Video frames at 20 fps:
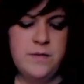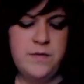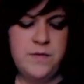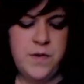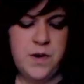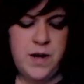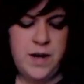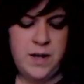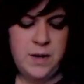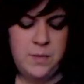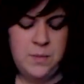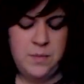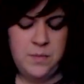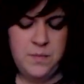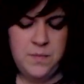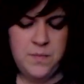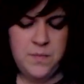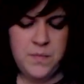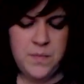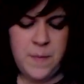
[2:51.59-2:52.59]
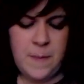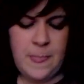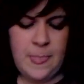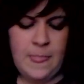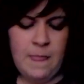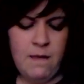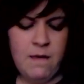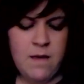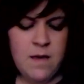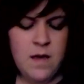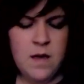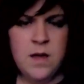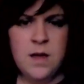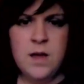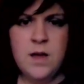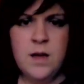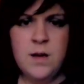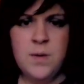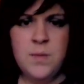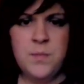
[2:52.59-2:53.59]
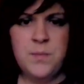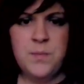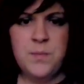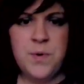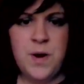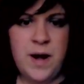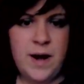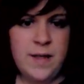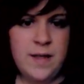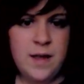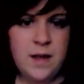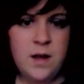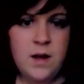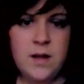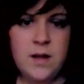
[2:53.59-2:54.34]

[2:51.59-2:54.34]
for him. Pray that